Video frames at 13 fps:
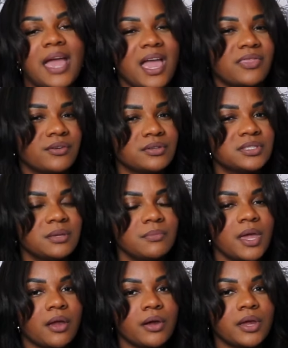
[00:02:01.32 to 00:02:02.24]
hey, there's some
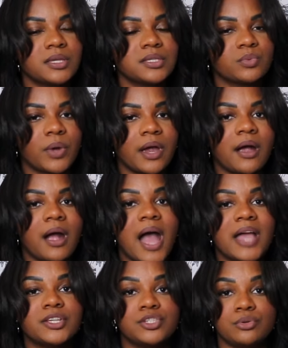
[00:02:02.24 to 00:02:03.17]
areas where
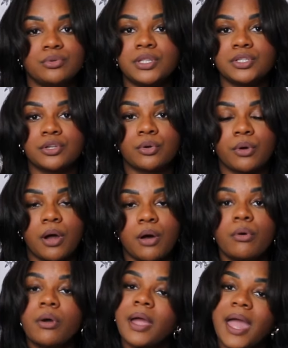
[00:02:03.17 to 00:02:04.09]
I do need to grow,
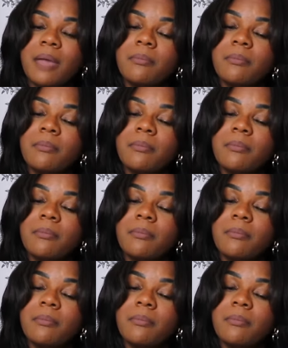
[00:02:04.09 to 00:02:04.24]
or hey,